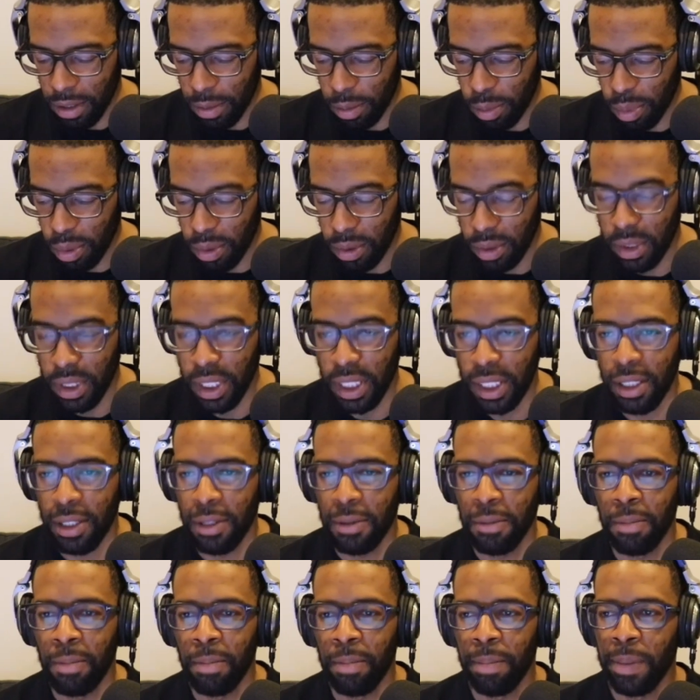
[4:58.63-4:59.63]
some reason, I
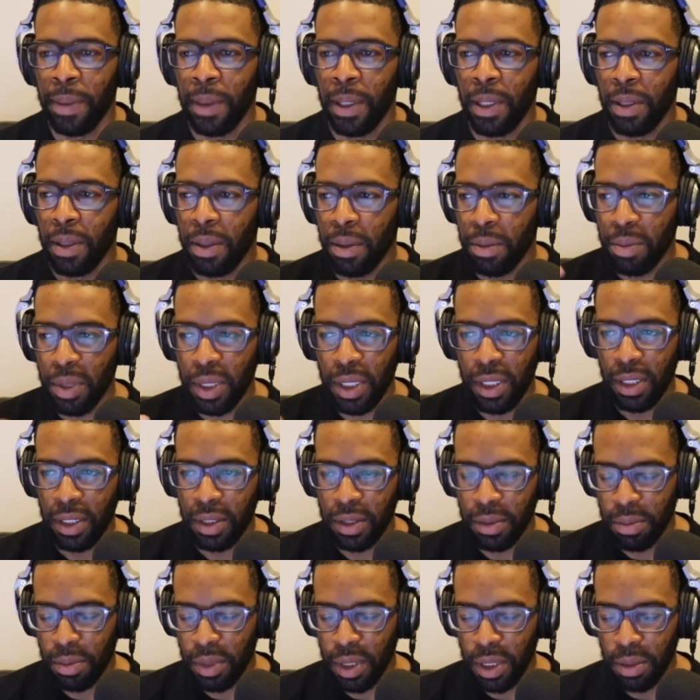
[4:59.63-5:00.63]
just don't like diving. Like I
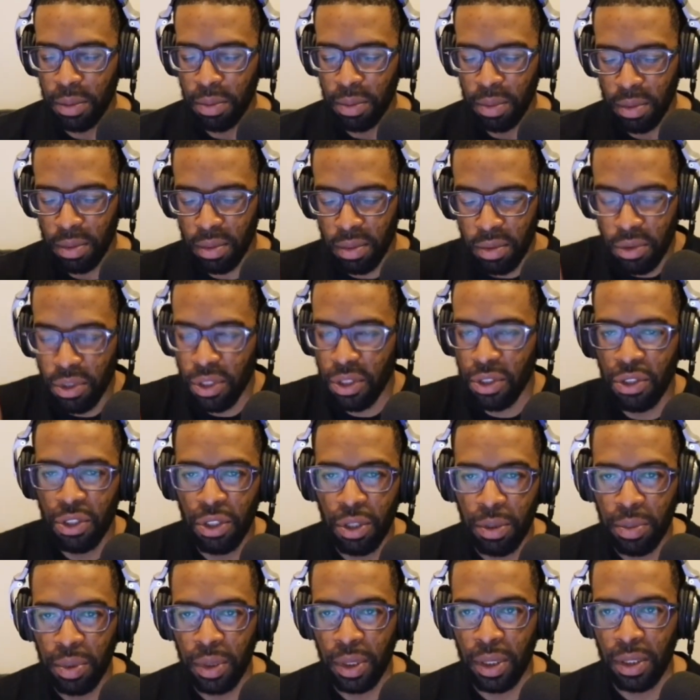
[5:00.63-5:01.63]
just feel like I'm gonna
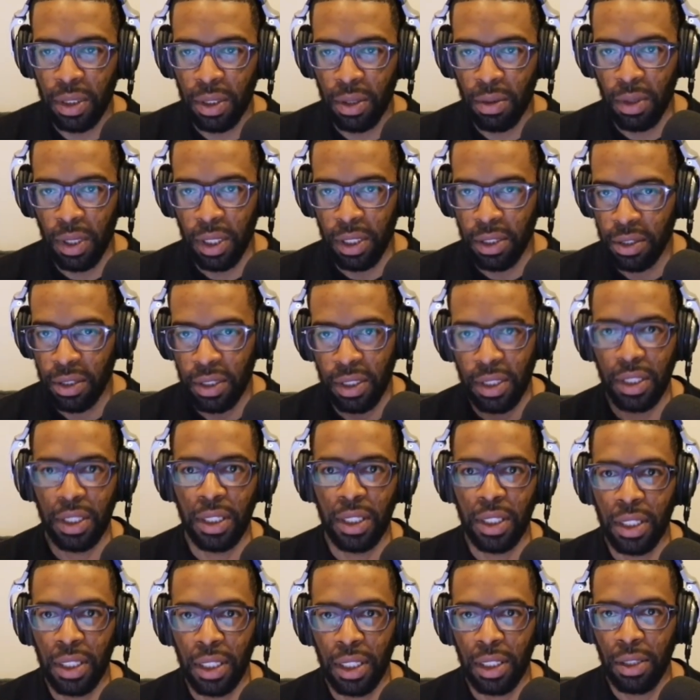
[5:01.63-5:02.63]
dive
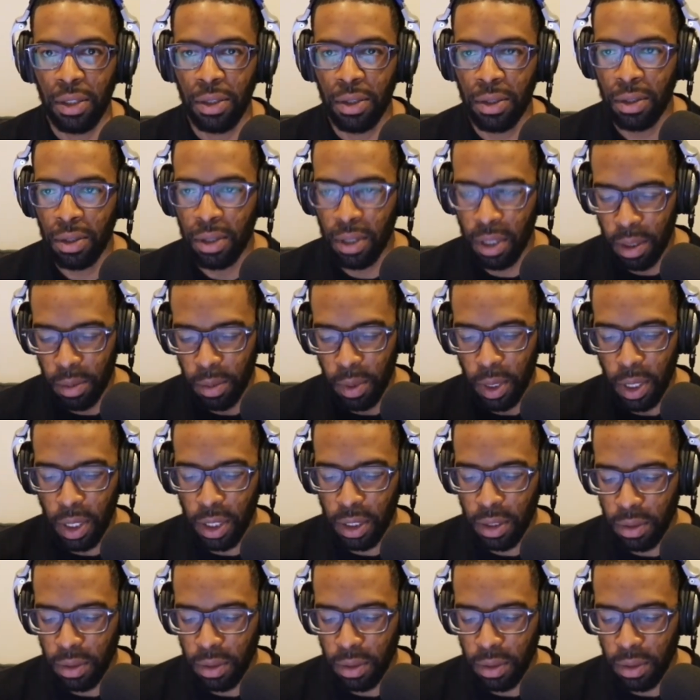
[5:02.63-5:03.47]
too deep, and then